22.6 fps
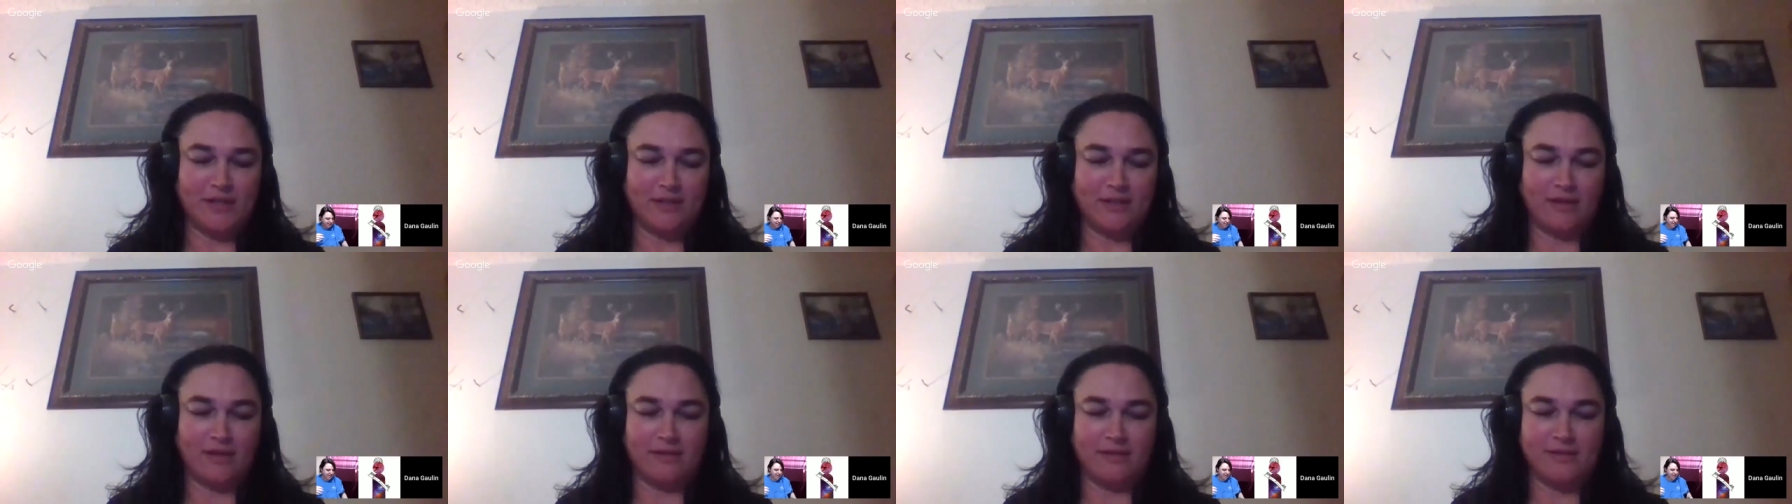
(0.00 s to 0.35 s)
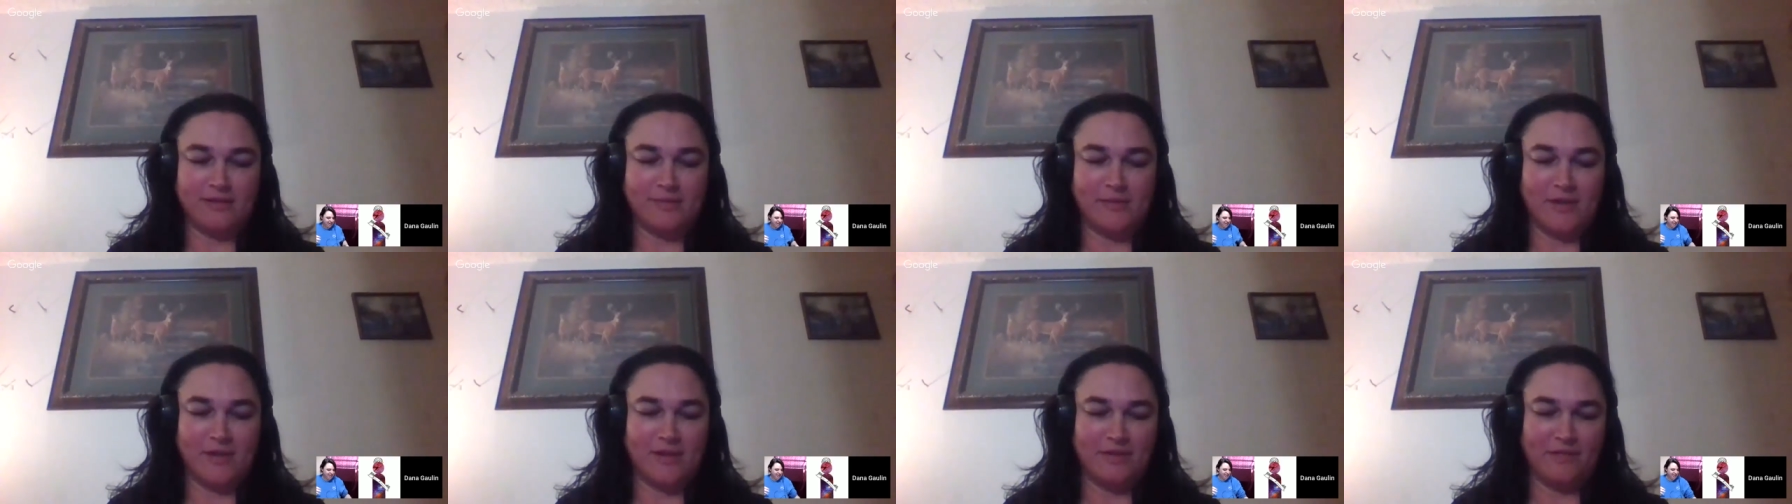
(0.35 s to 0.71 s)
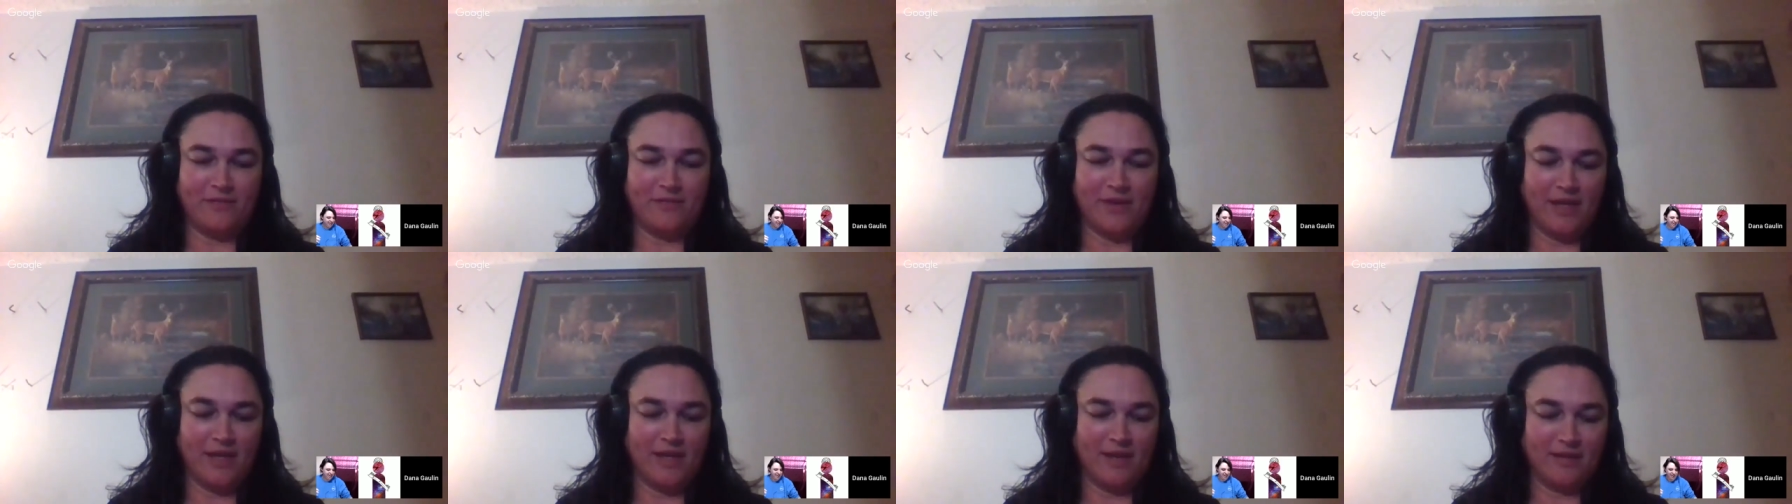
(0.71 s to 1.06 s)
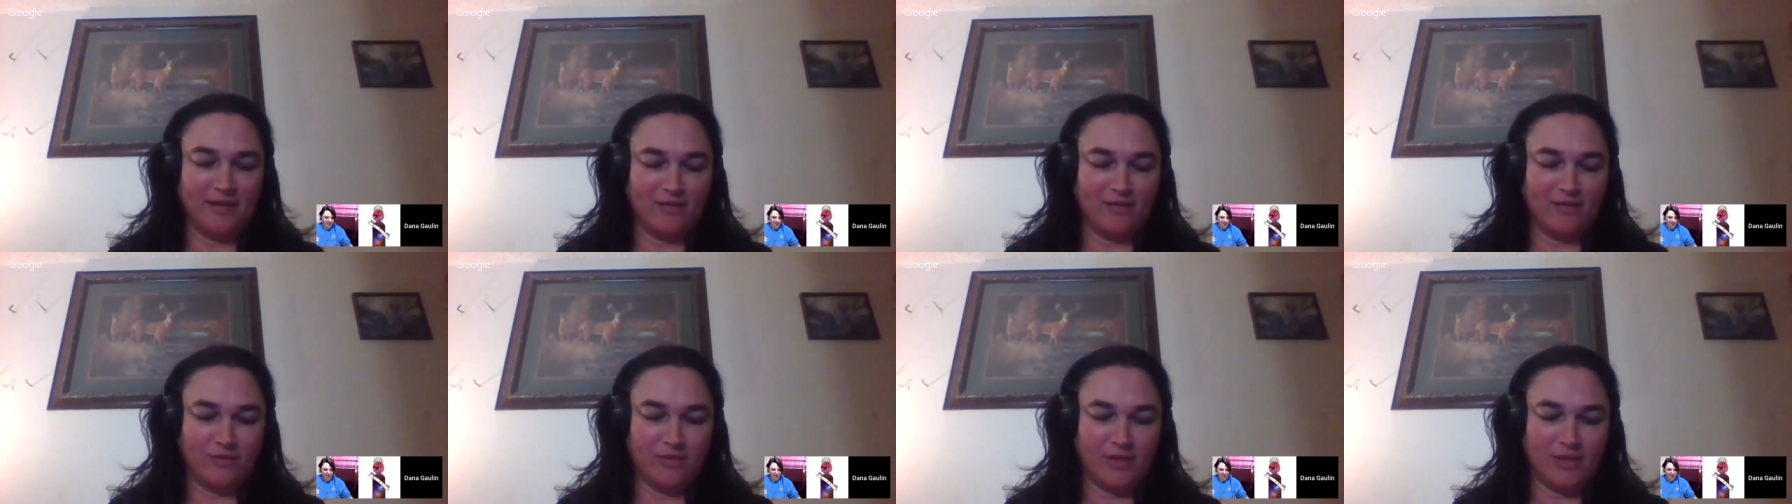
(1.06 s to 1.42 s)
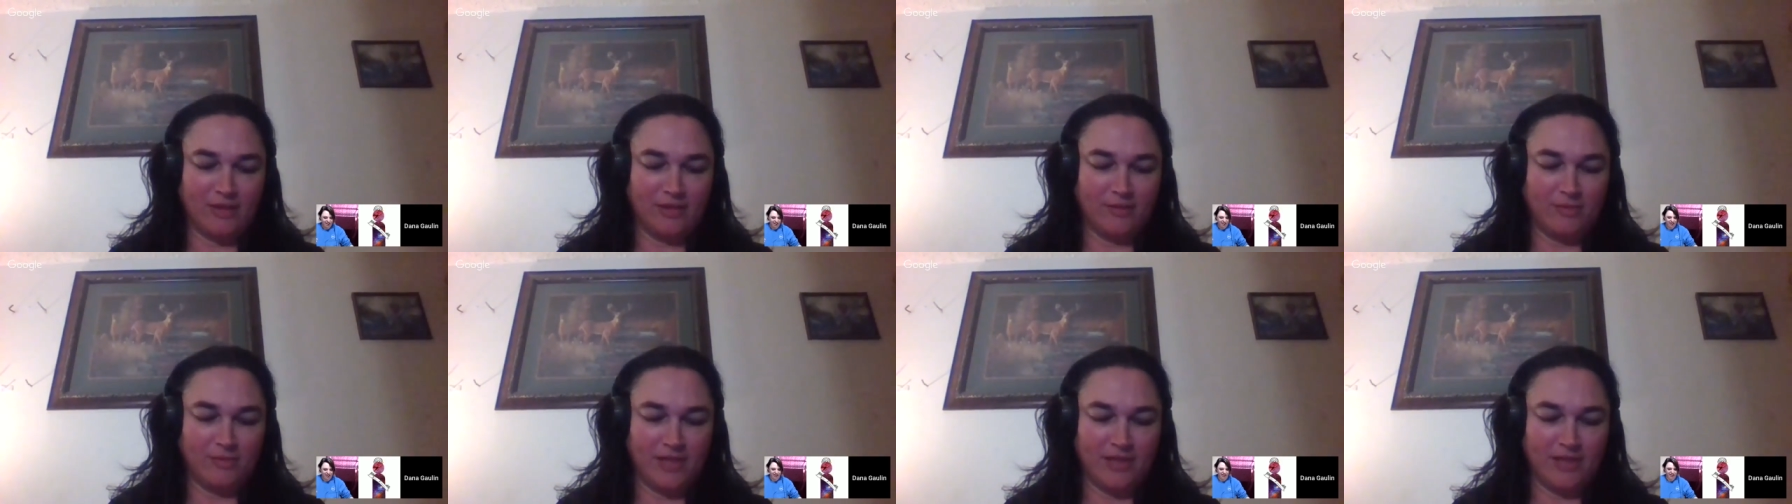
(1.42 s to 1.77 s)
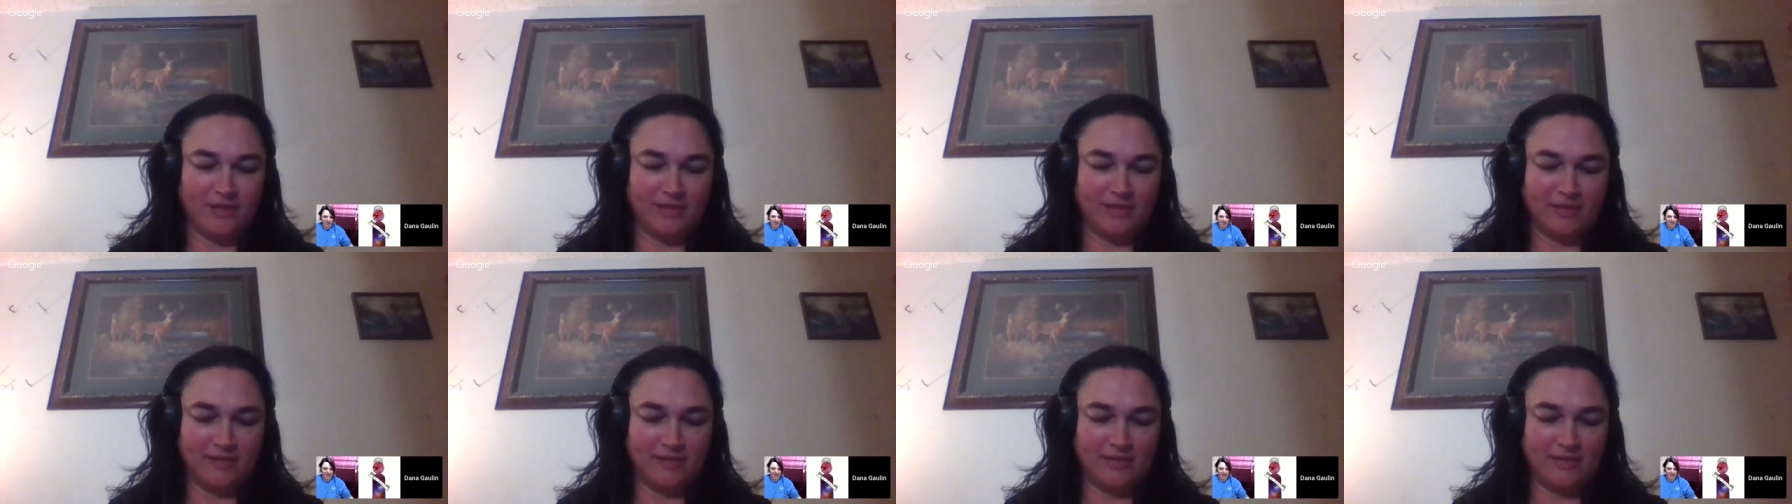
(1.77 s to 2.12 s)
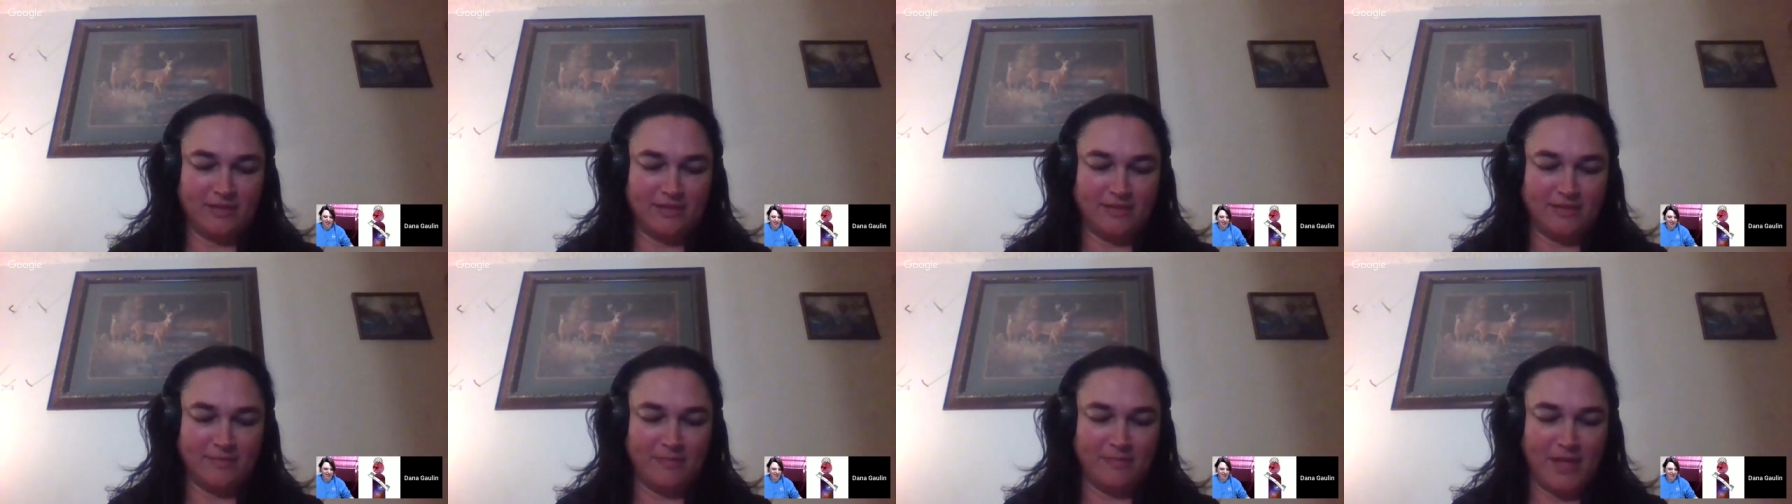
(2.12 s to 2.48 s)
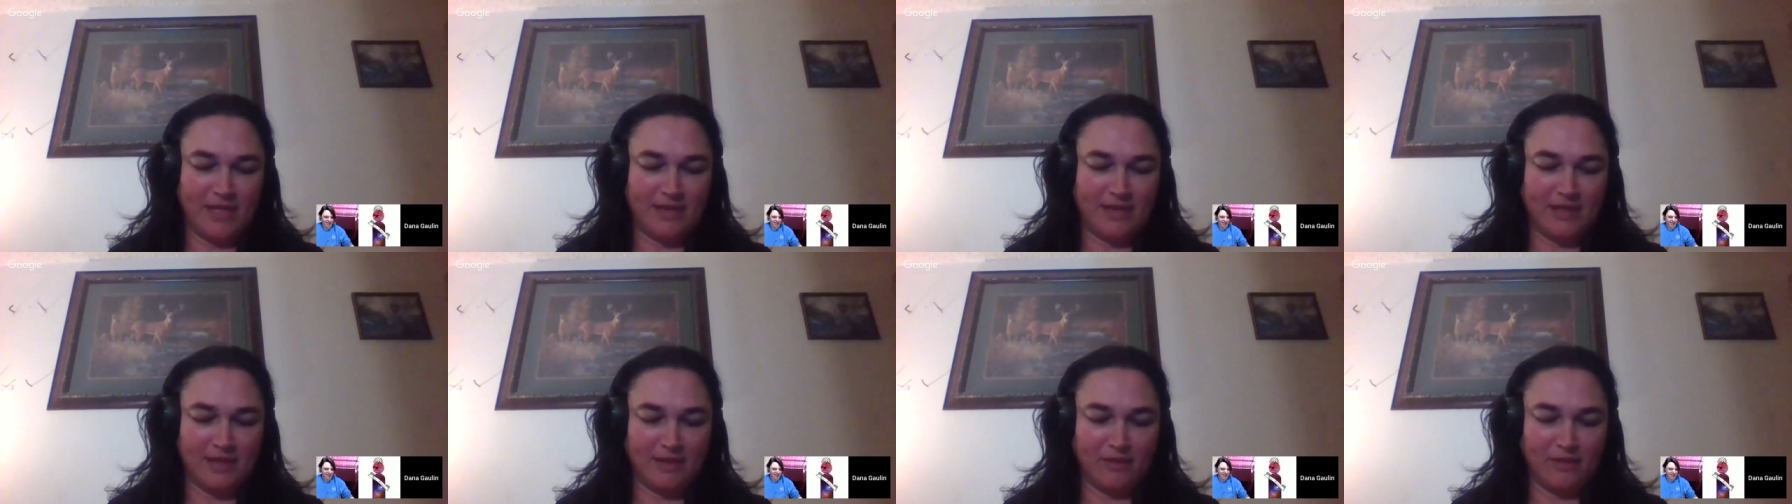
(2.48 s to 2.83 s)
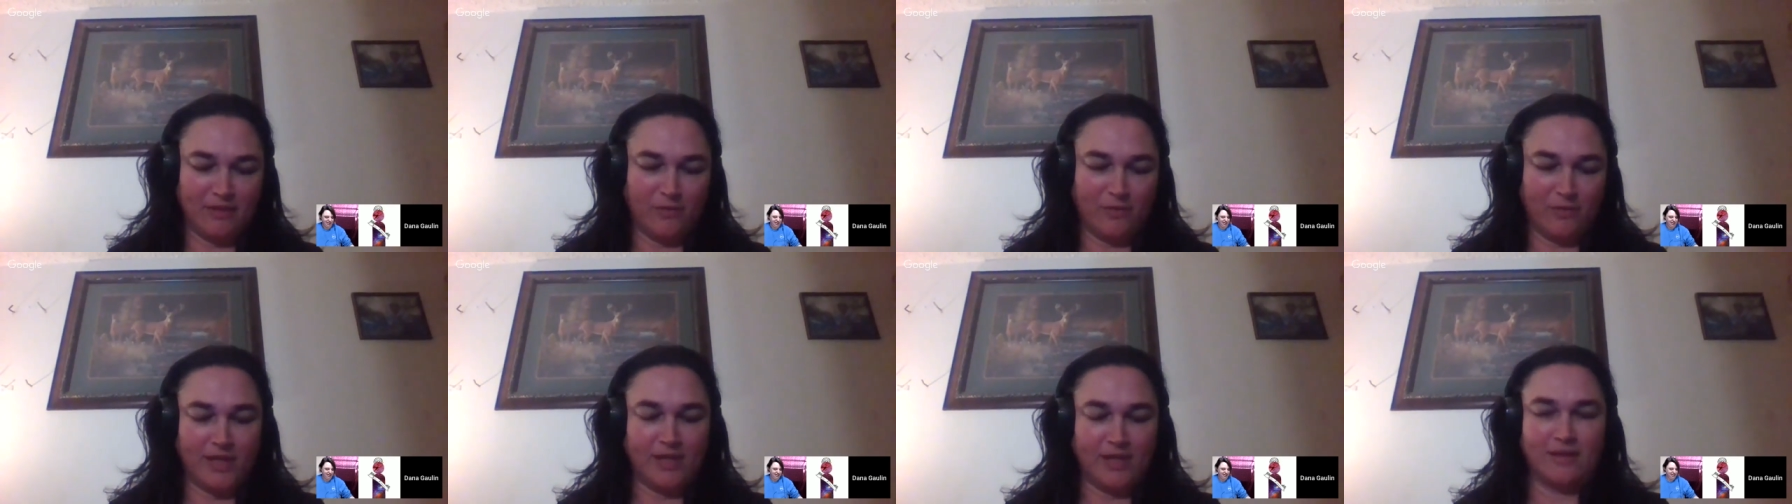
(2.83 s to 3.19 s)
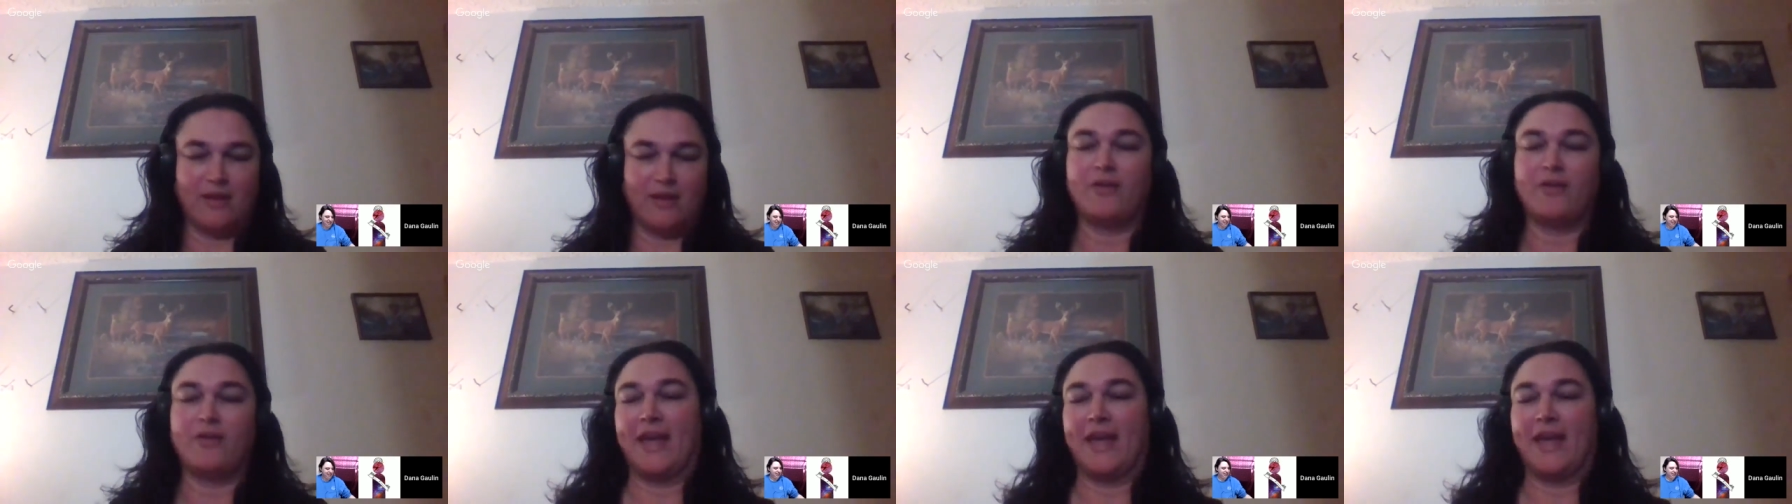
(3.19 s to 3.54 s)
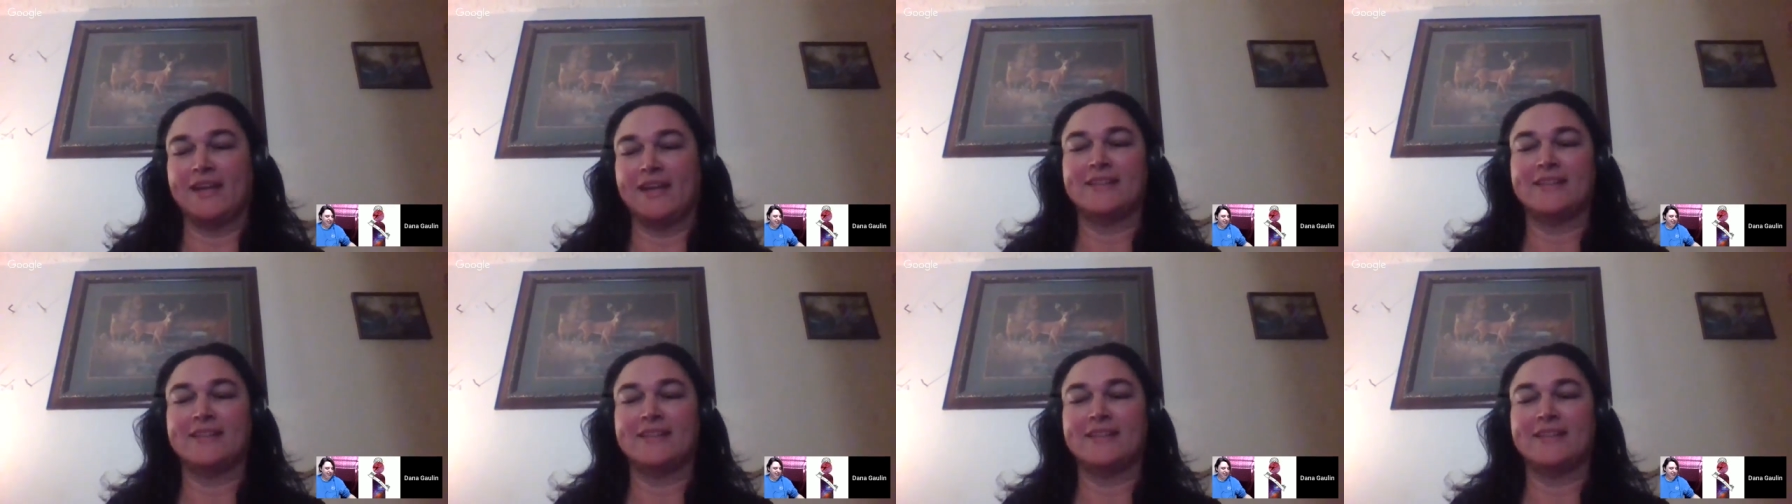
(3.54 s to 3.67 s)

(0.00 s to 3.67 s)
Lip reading: on Spotify. Hold on, let me make that go away. Okay.